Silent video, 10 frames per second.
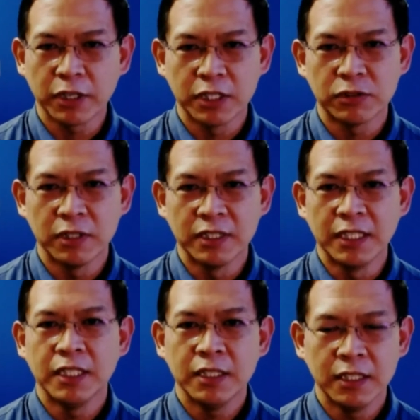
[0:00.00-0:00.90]
market
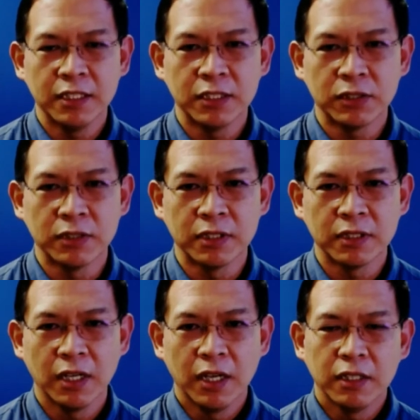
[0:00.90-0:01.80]
trends in
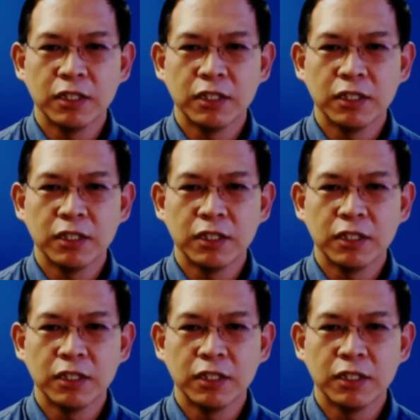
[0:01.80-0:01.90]
industries